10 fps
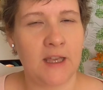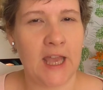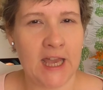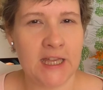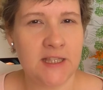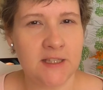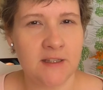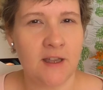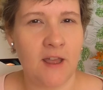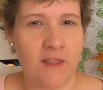kit
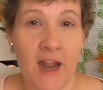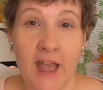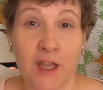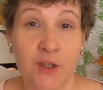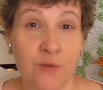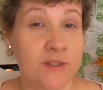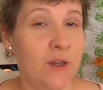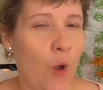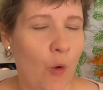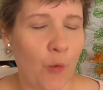that I can use
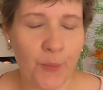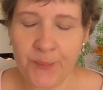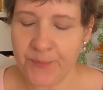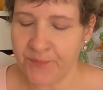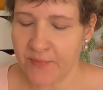at home.